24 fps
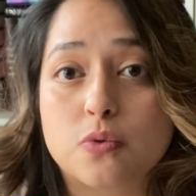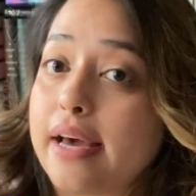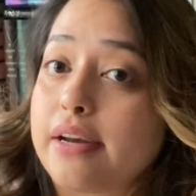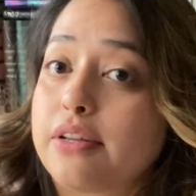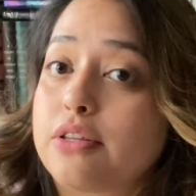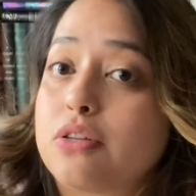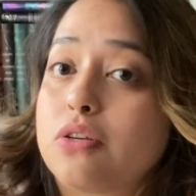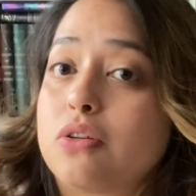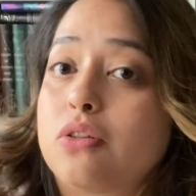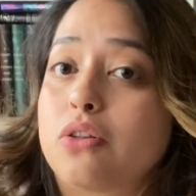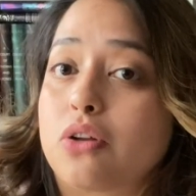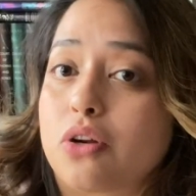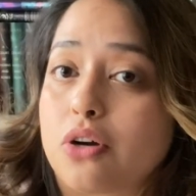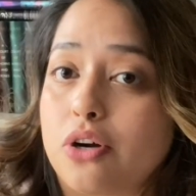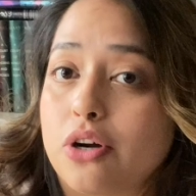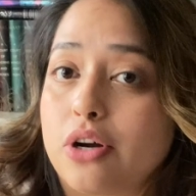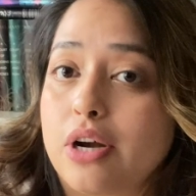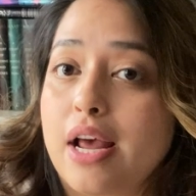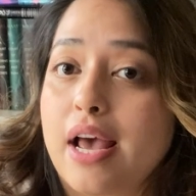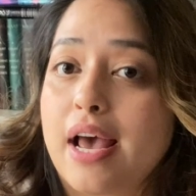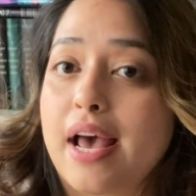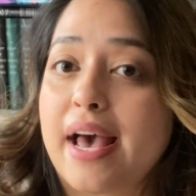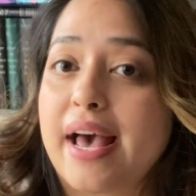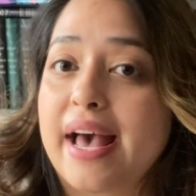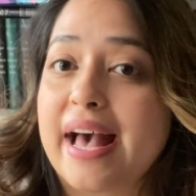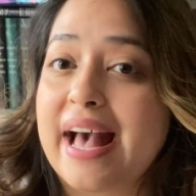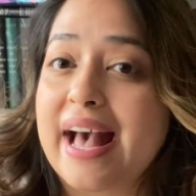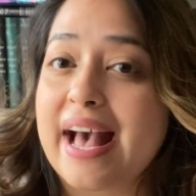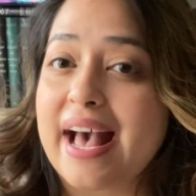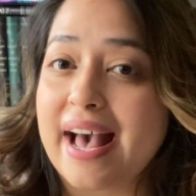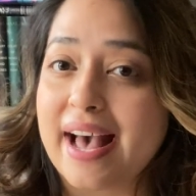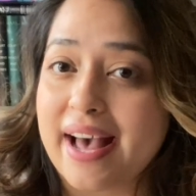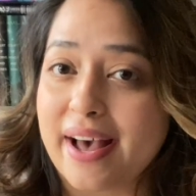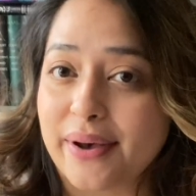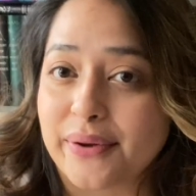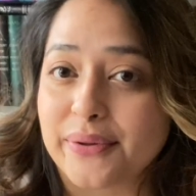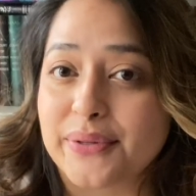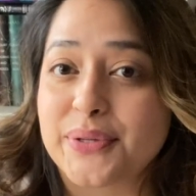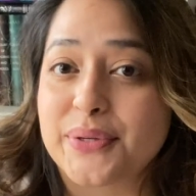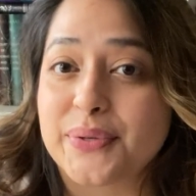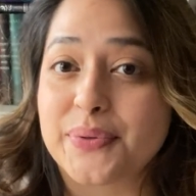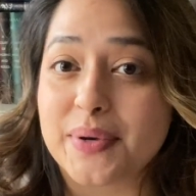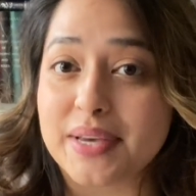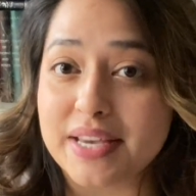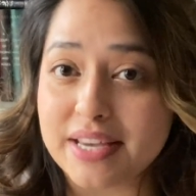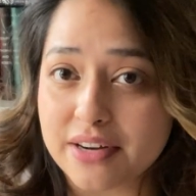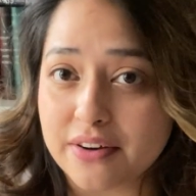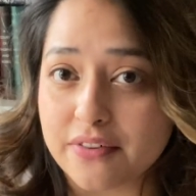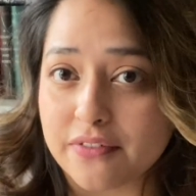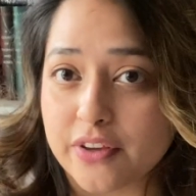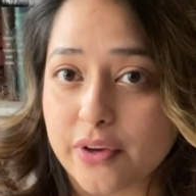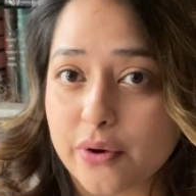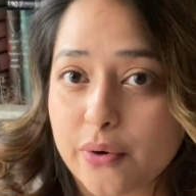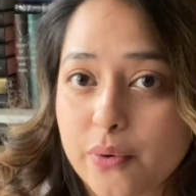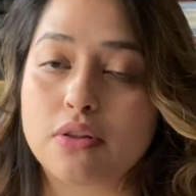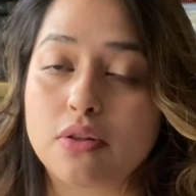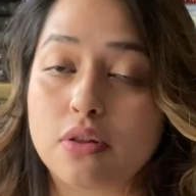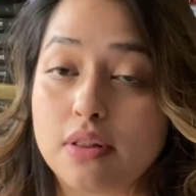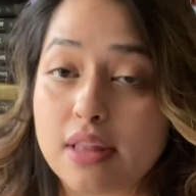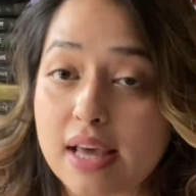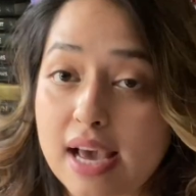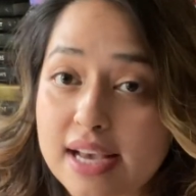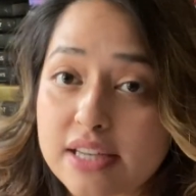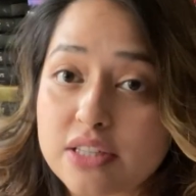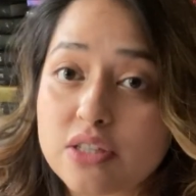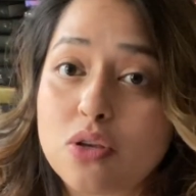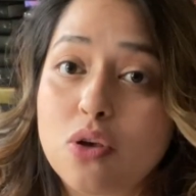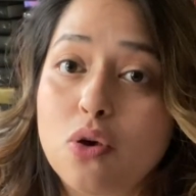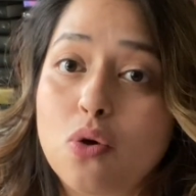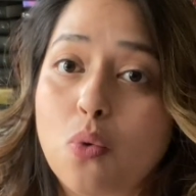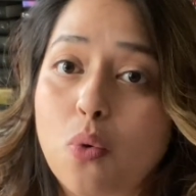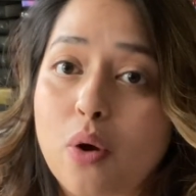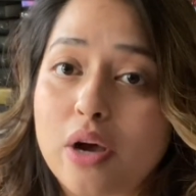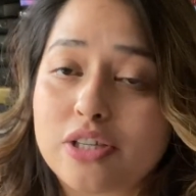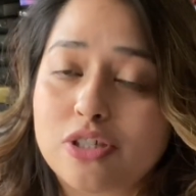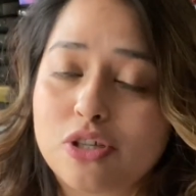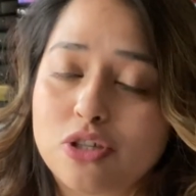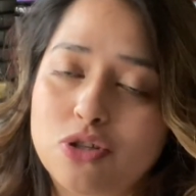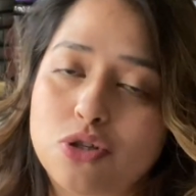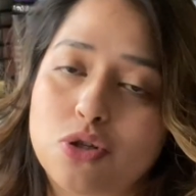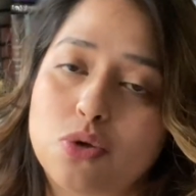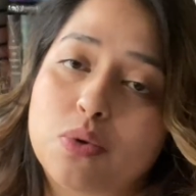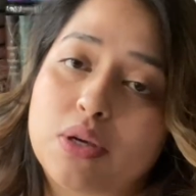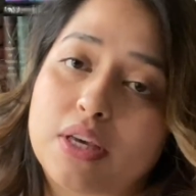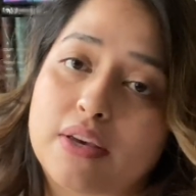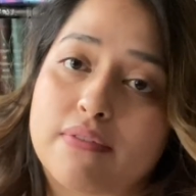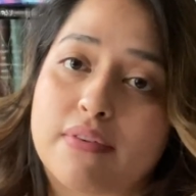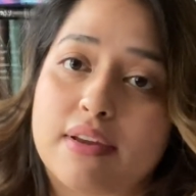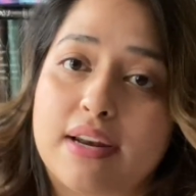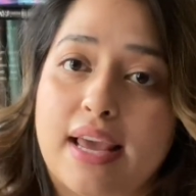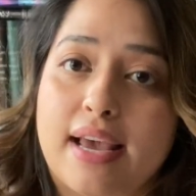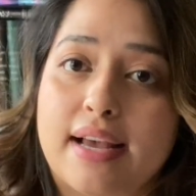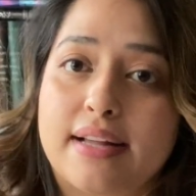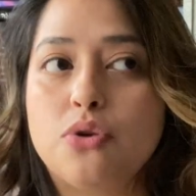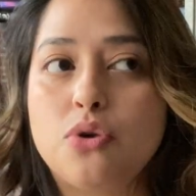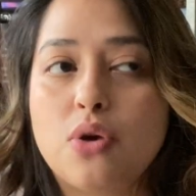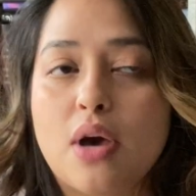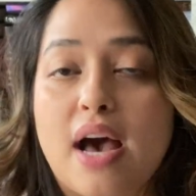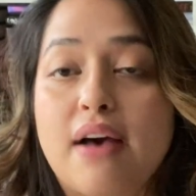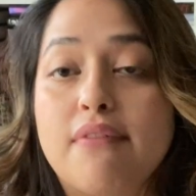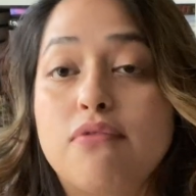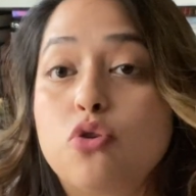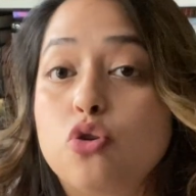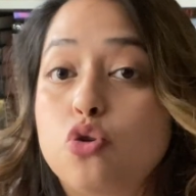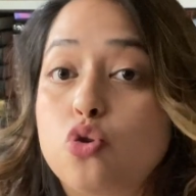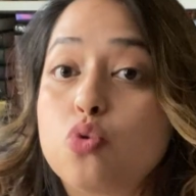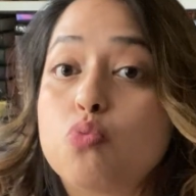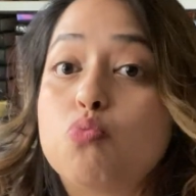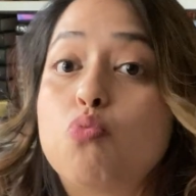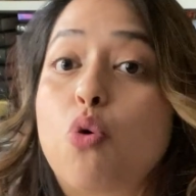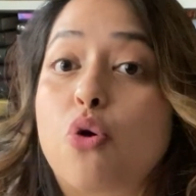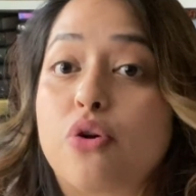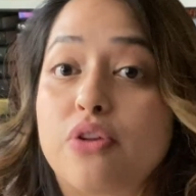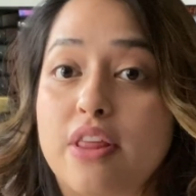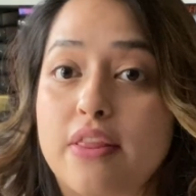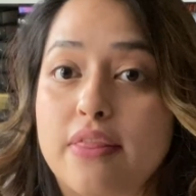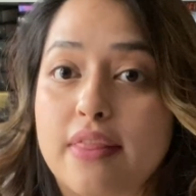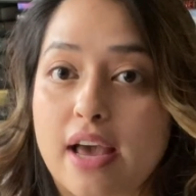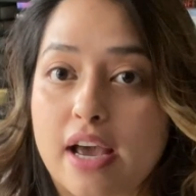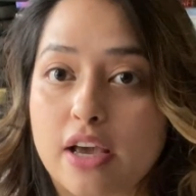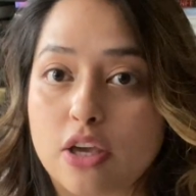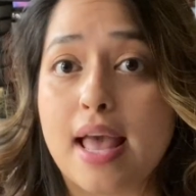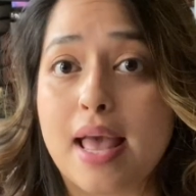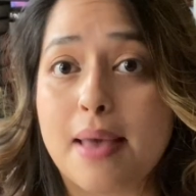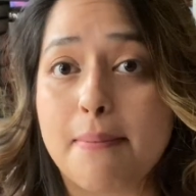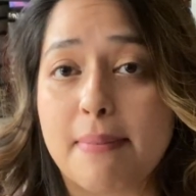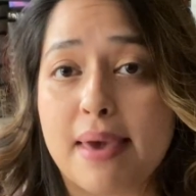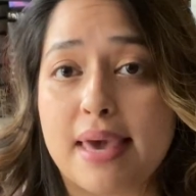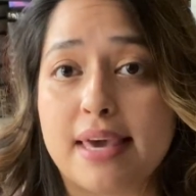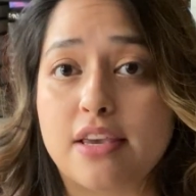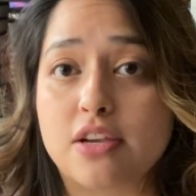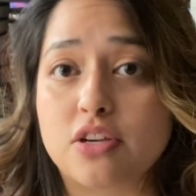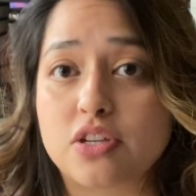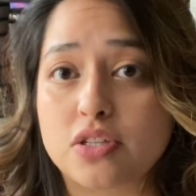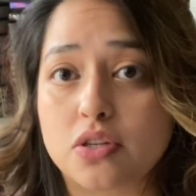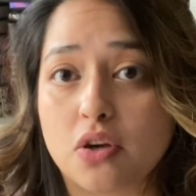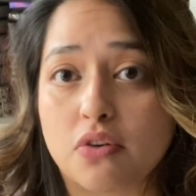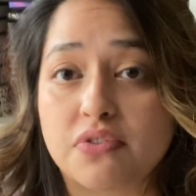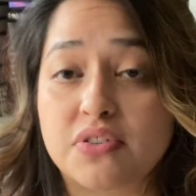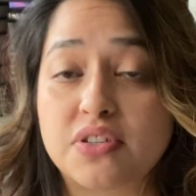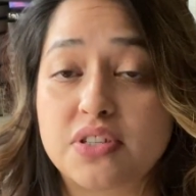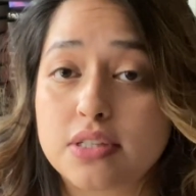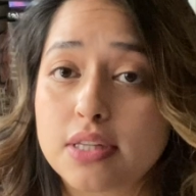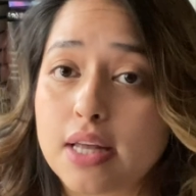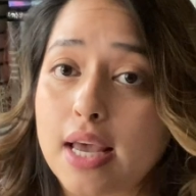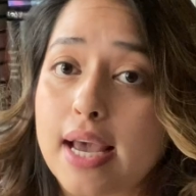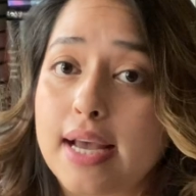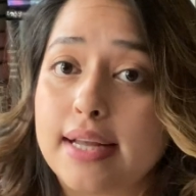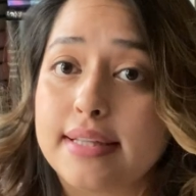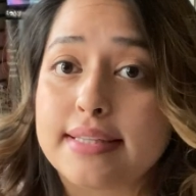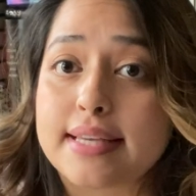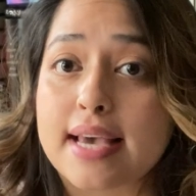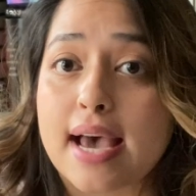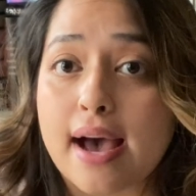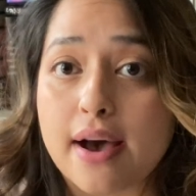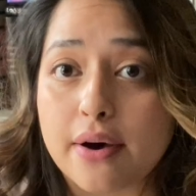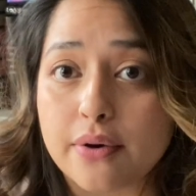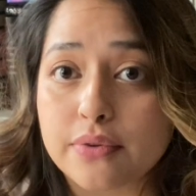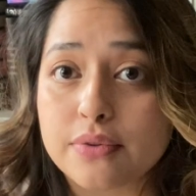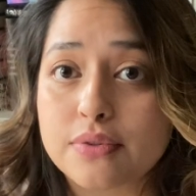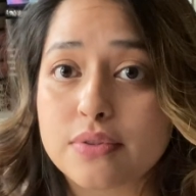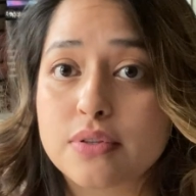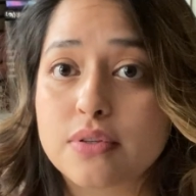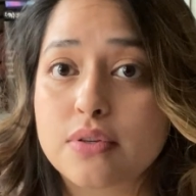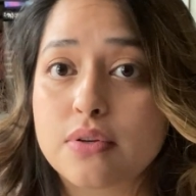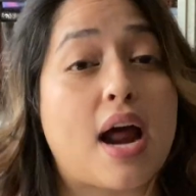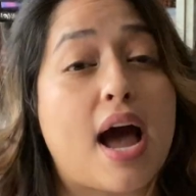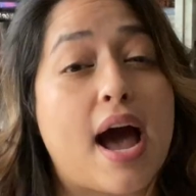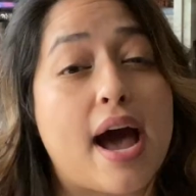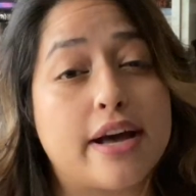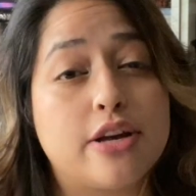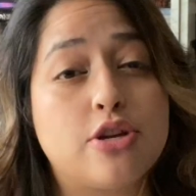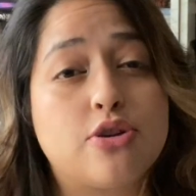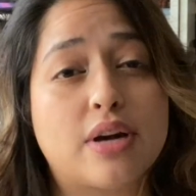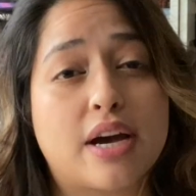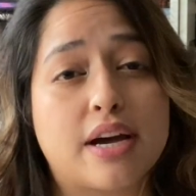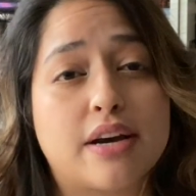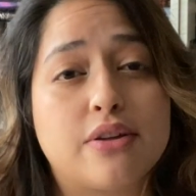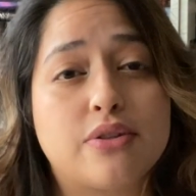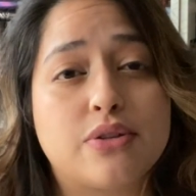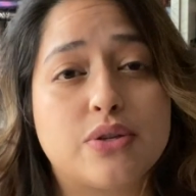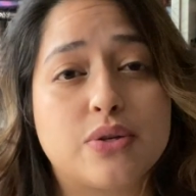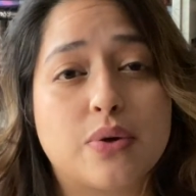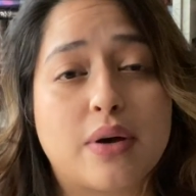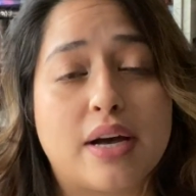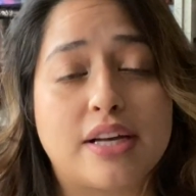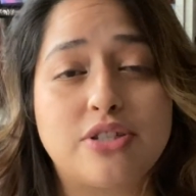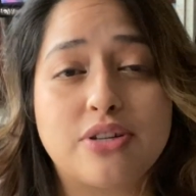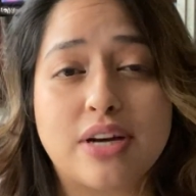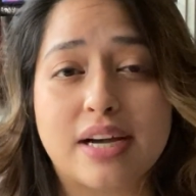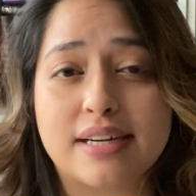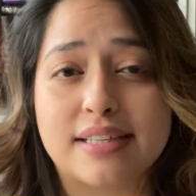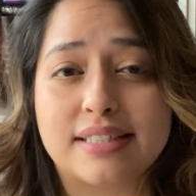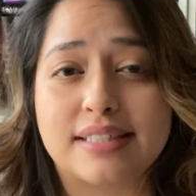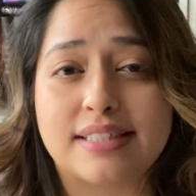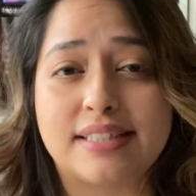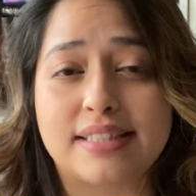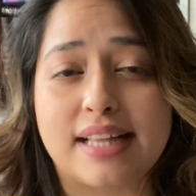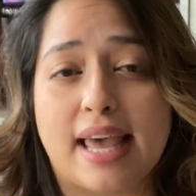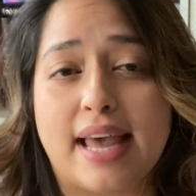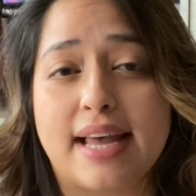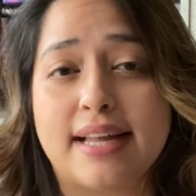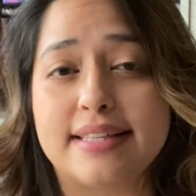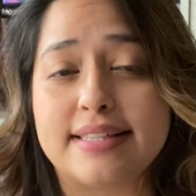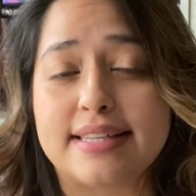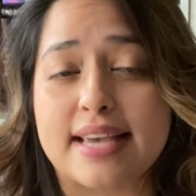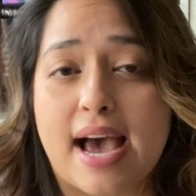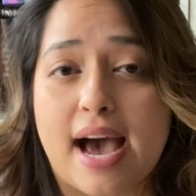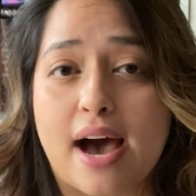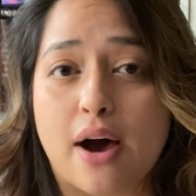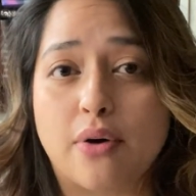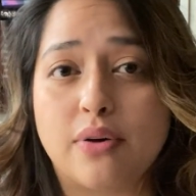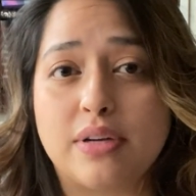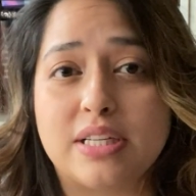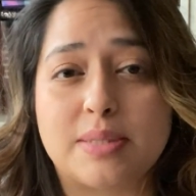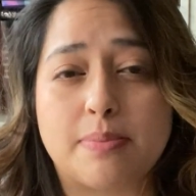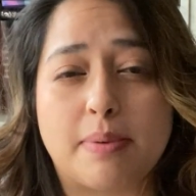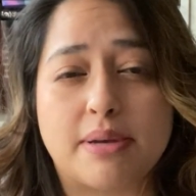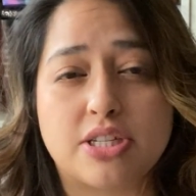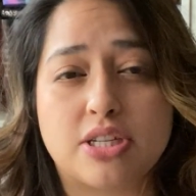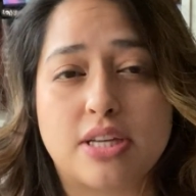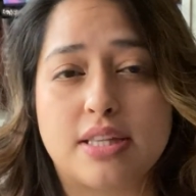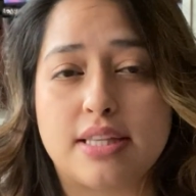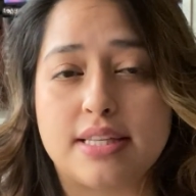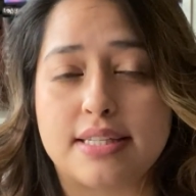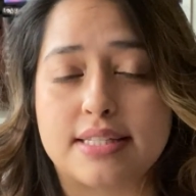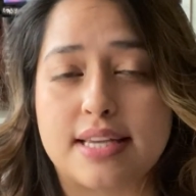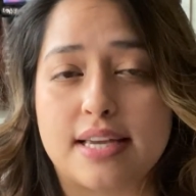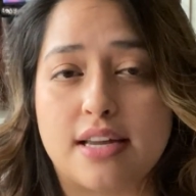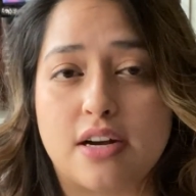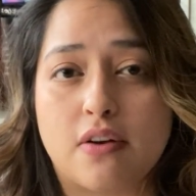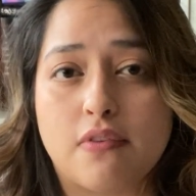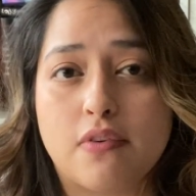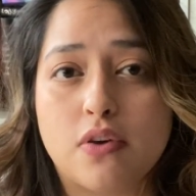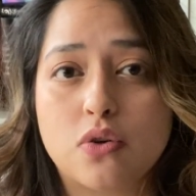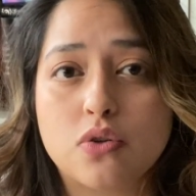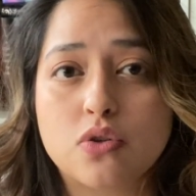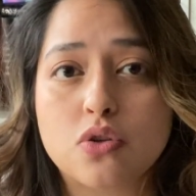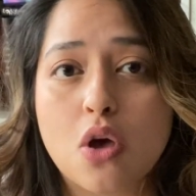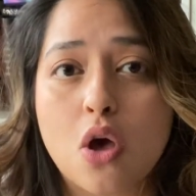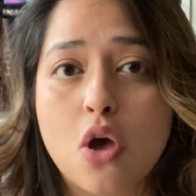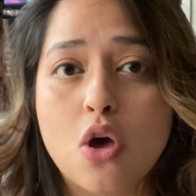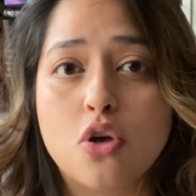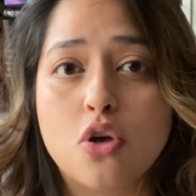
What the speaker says: I had to learn how to interview. They ask you questions, you give an answer. You have to do more than that and make yourself stand out. I try to stand out, especially in these interviews.